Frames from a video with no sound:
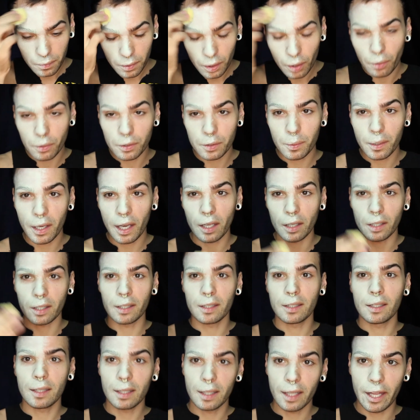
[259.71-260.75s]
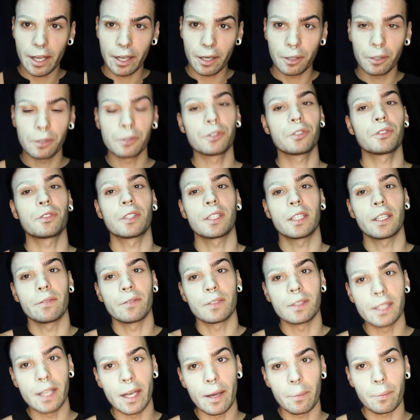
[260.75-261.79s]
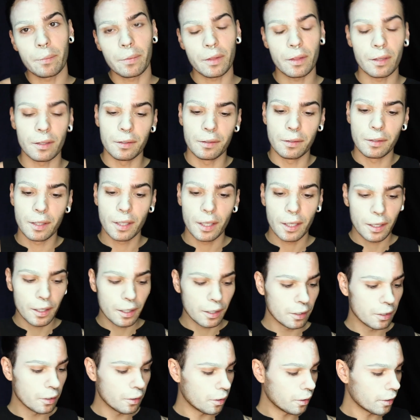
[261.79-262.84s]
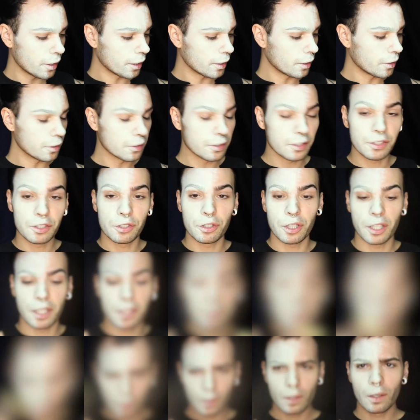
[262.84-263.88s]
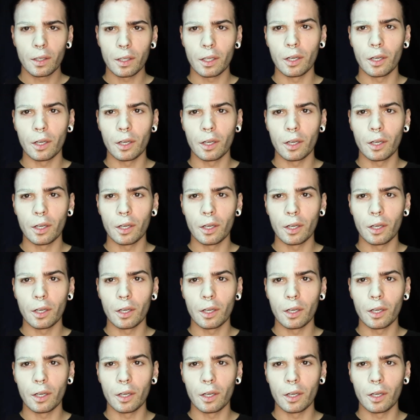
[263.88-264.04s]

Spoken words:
going to be adding layers to give depth and, all that good shit.